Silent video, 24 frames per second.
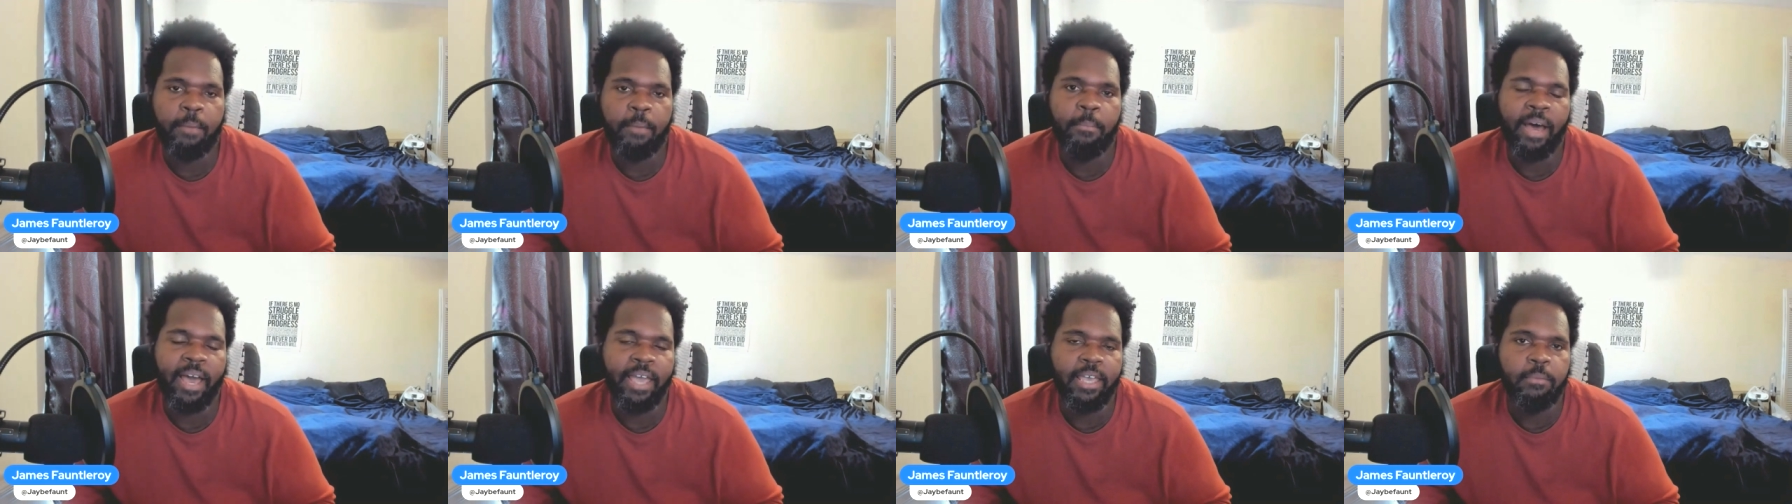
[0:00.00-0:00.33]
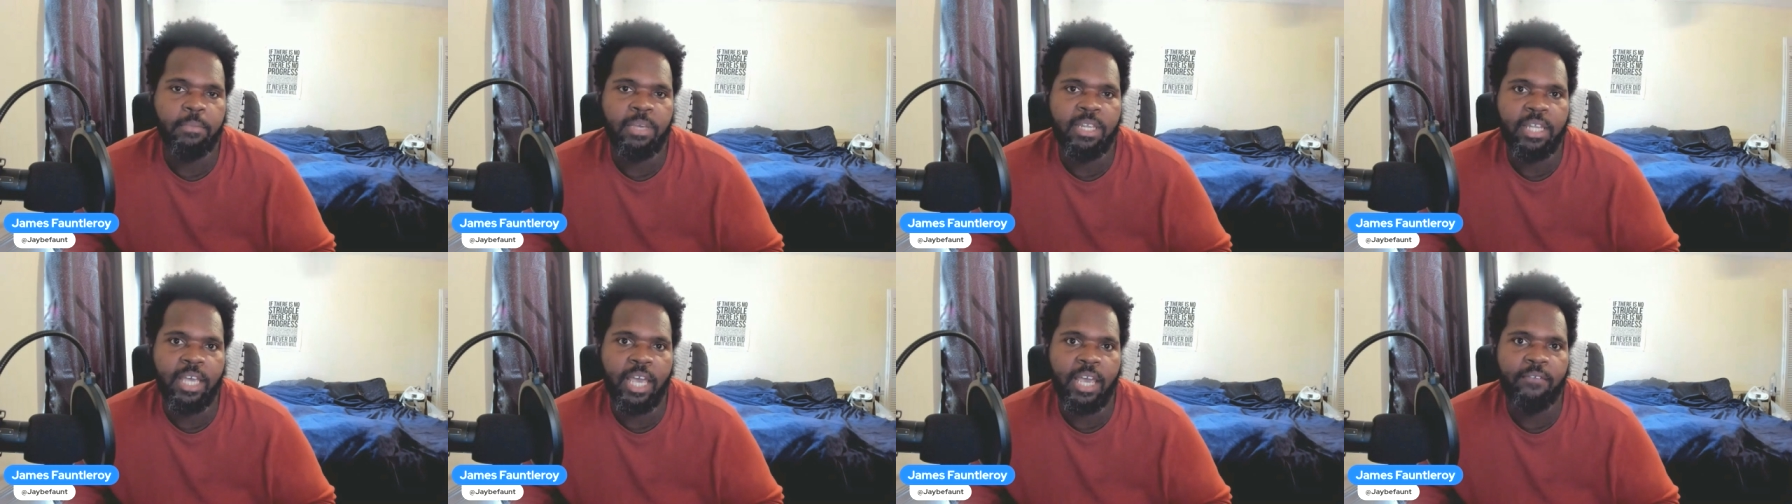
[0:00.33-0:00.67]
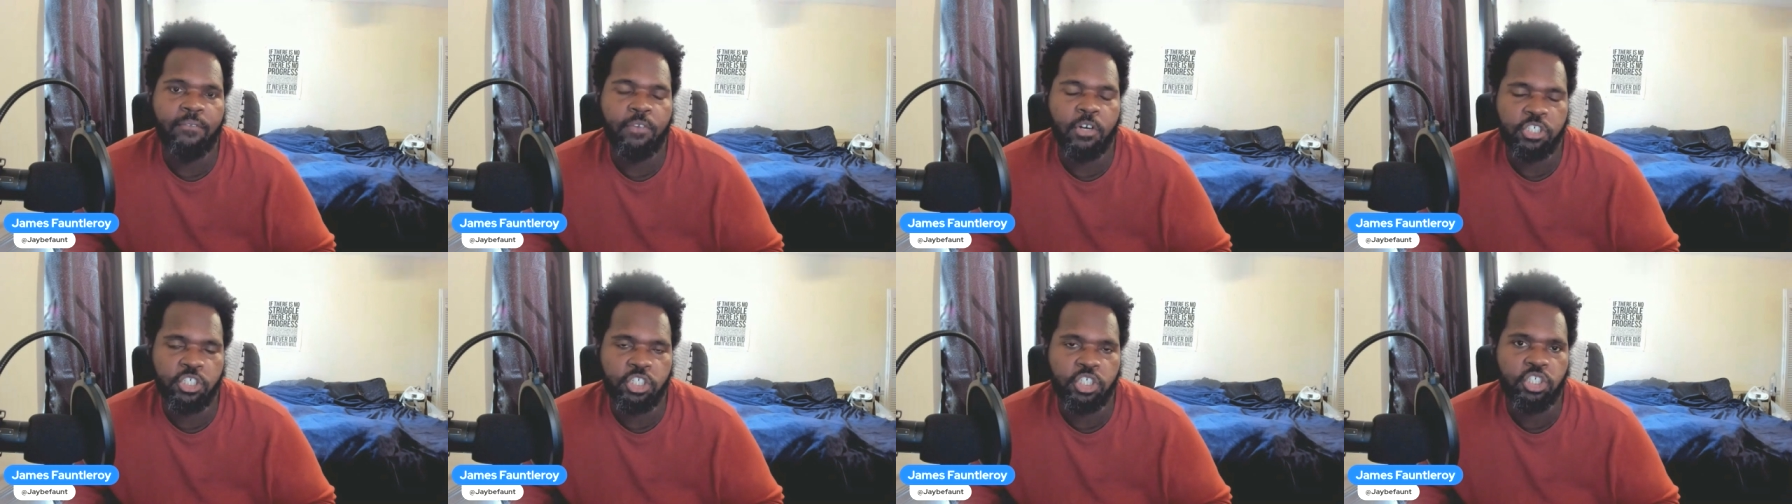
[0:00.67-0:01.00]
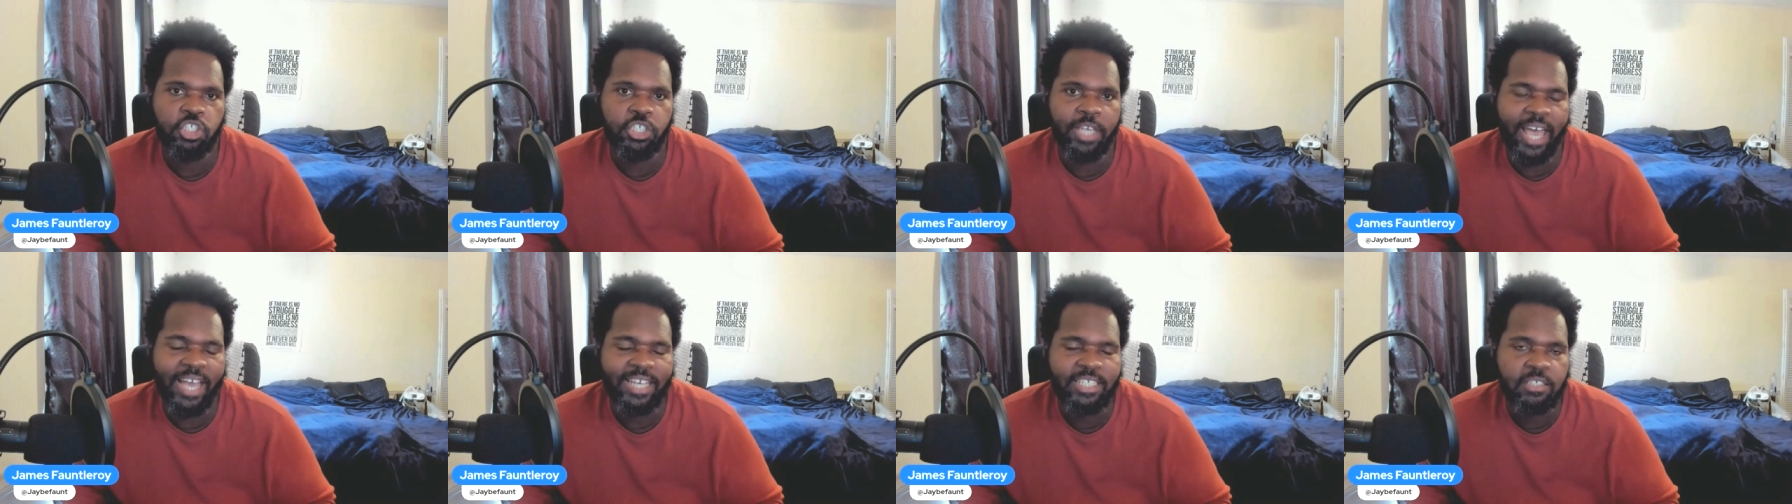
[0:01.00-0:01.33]
in Miami Dade
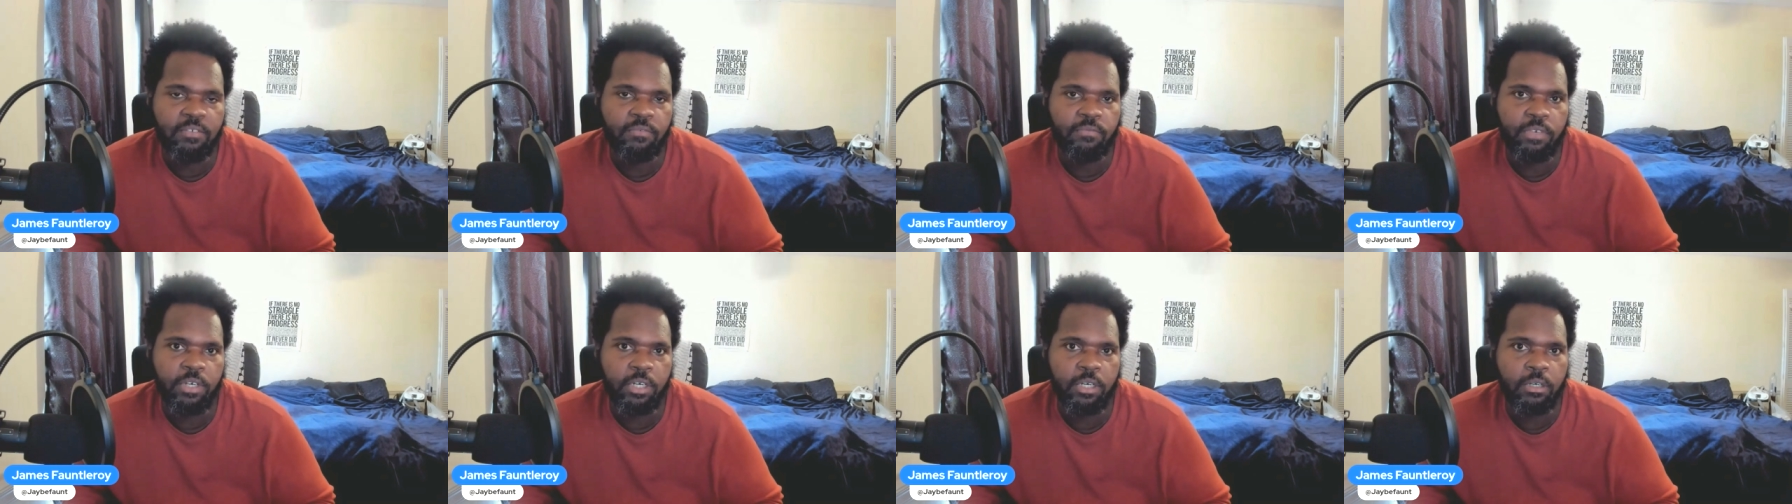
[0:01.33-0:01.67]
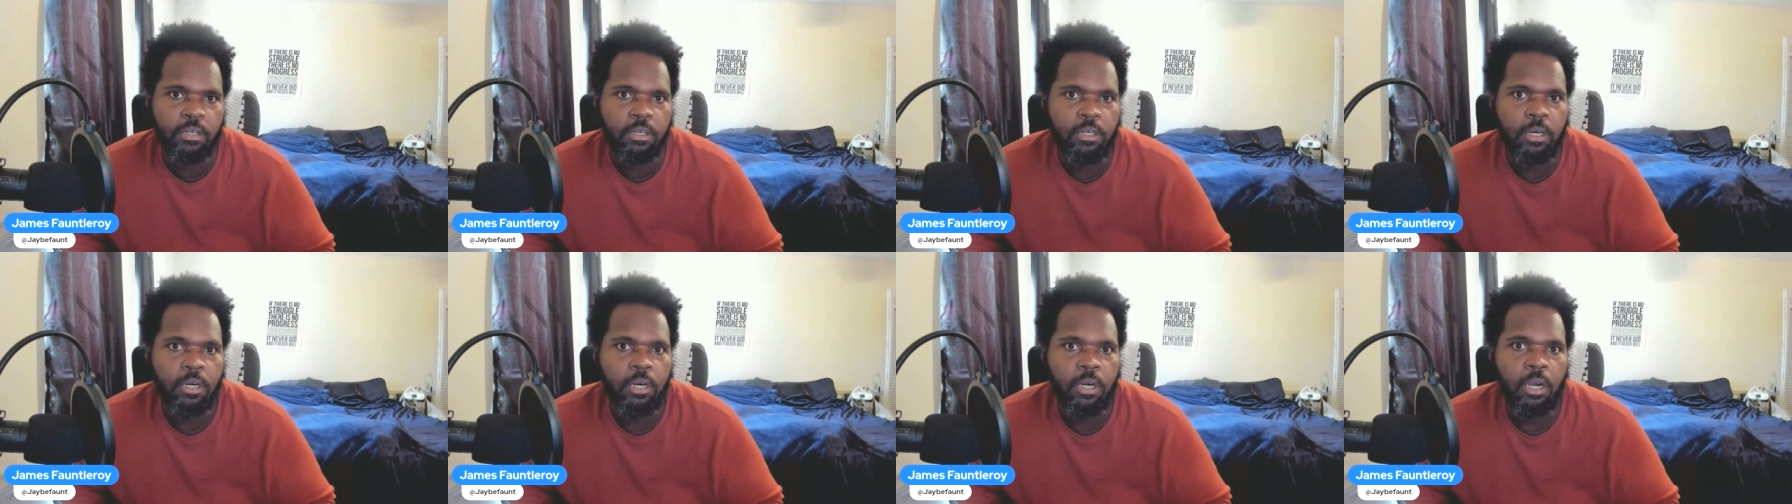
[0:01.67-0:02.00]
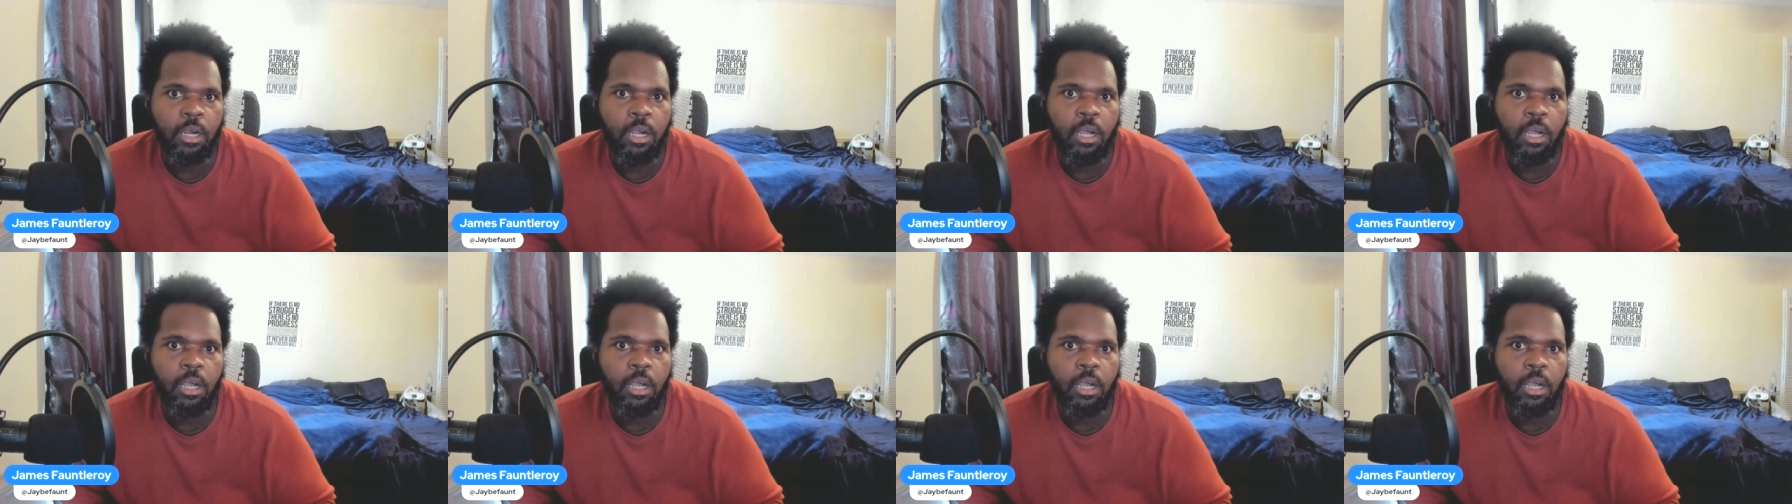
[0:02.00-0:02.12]
versus Jacksonville